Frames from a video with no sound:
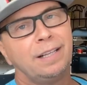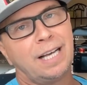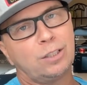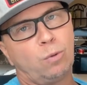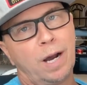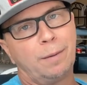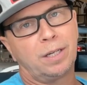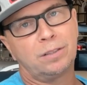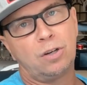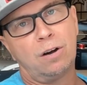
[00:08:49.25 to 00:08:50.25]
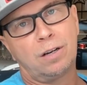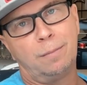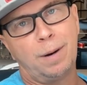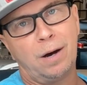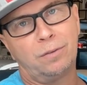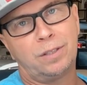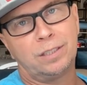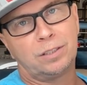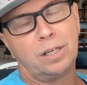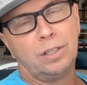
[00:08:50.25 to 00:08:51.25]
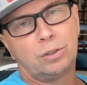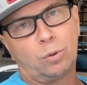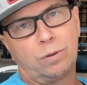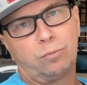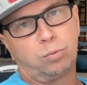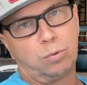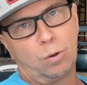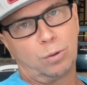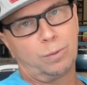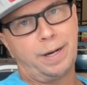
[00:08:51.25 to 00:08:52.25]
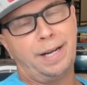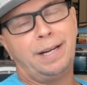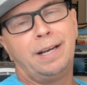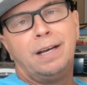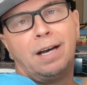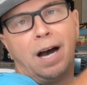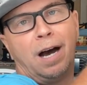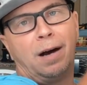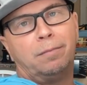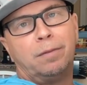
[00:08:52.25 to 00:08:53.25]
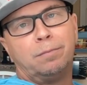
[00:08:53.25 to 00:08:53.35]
That's why I'm going to talk about this sort of rotary um,